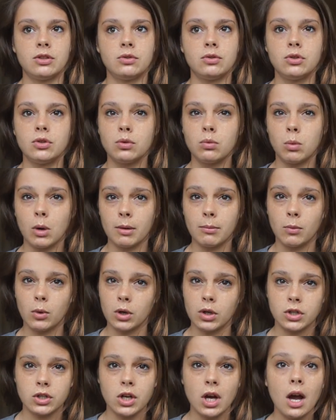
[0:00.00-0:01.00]
to do one
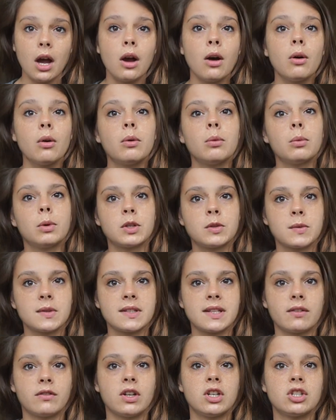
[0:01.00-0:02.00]
more show, which
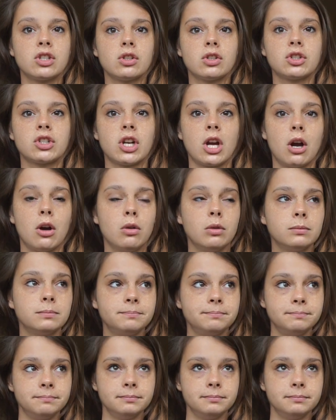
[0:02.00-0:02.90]
was the regional show,